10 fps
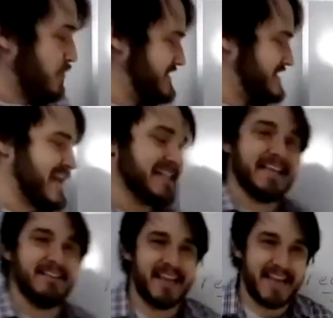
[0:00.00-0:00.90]
or the
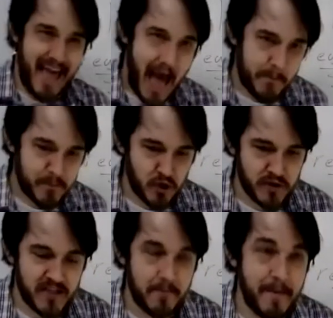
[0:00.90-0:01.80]
sentence that
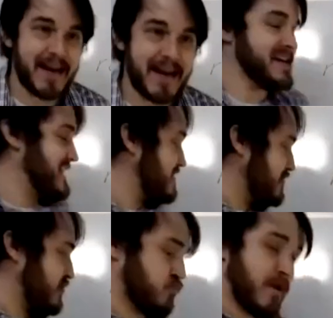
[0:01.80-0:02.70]
captures the main idea
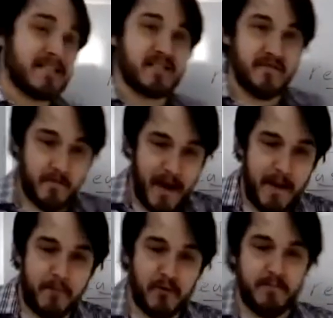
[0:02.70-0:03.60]
that the rest of the
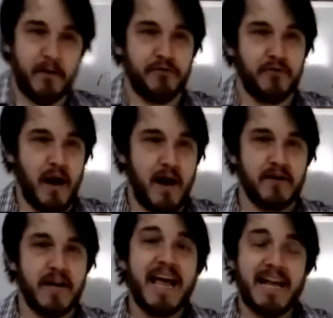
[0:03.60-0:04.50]
paper is built around?
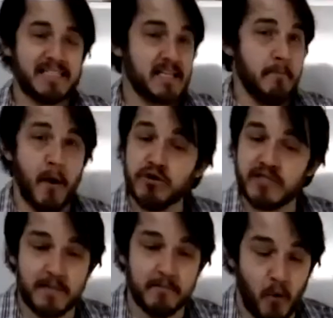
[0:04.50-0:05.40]
It's the
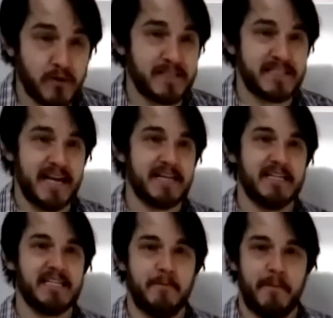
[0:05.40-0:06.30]
most important
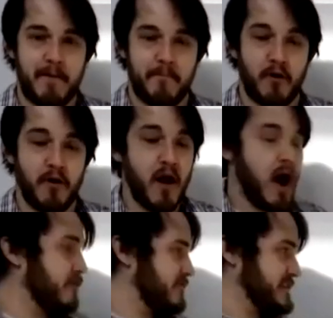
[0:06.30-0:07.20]
sentence in a paper
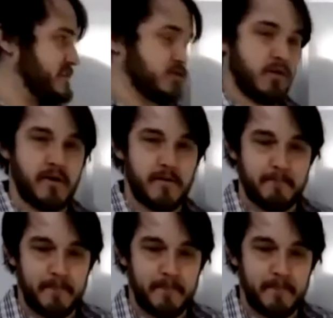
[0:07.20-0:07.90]
of this sort.